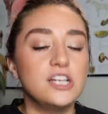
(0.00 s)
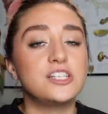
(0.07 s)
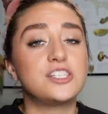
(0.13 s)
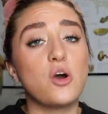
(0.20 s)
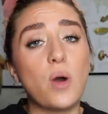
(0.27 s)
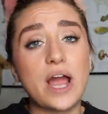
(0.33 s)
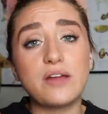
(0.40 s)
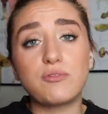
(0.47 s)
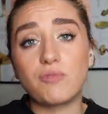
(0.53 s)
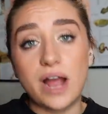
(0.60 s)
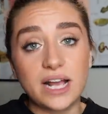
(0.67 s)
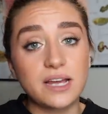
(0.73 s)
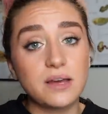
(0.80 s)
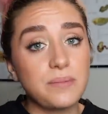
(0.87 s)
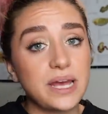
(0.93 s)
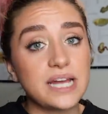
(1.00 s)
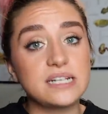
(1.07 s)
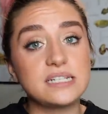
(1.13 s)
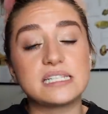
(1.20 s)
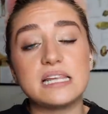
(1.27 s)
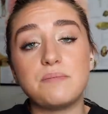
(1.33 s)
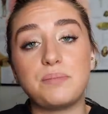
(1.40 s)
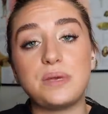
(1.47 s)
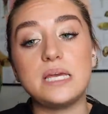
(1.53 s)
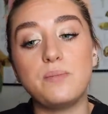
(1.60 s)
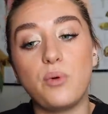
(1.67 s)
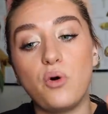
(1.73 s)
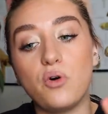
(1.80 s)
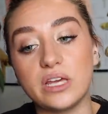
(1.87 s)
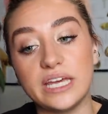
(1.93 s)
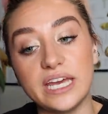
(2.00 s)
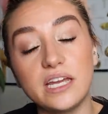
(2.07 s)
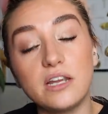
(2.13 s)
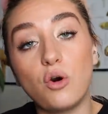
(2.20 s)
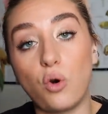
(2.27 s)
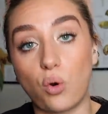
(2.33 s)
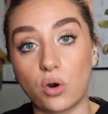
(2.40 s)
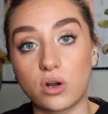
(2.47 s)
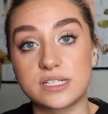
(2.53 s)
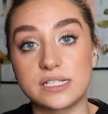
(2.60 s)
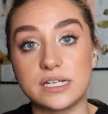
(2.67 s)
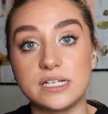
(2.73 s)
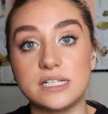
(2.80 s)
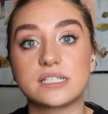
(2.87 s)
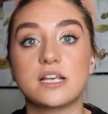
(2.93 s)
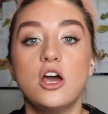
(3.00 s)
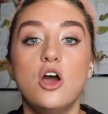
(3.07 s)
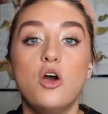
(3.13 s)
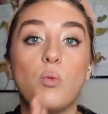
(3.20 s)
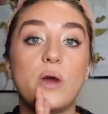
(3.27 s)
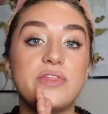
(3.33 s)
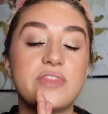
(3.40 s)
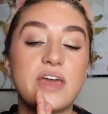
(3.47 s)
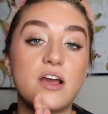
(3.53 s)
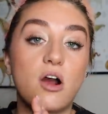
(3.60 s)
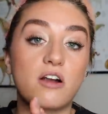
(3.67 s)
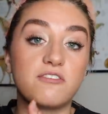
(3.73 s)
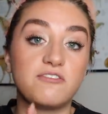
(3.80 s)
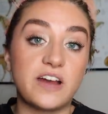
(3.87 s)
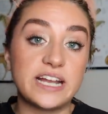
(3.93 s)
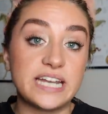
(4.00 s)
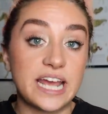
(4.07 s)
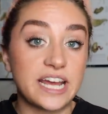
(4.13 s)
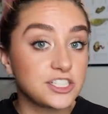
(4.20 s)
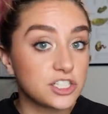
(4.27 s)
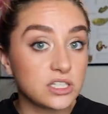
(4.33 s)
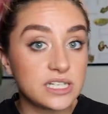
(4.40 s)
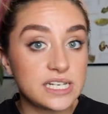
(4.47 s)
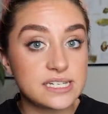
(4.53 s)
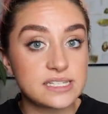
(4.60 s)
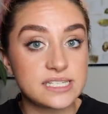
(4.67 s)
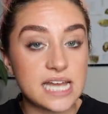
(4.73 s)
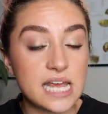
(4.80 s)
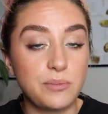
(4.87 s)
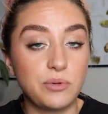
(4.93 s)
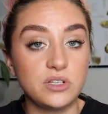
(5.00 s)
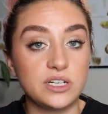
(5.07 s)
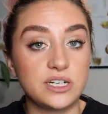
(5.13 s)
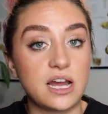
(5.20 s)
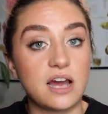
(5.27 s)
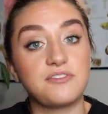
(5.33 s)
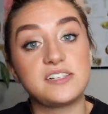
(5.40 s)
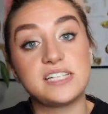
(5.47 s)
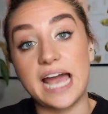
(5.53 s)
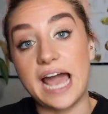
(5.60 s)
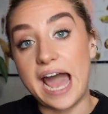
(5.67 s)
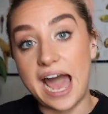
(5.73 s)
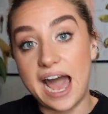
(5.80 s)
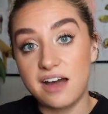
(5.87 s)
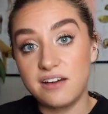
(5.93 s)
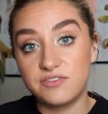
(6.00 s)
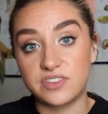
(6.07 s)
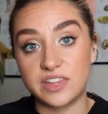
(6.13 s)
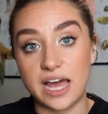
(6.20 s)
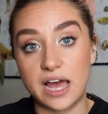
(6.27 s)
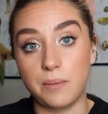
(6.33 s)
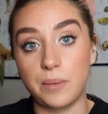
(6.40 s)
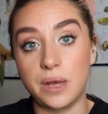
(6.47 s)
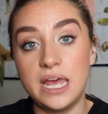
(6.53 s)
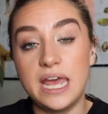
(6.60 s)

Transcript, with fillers: So I recommend that people get horses when they are financially stable enough to have them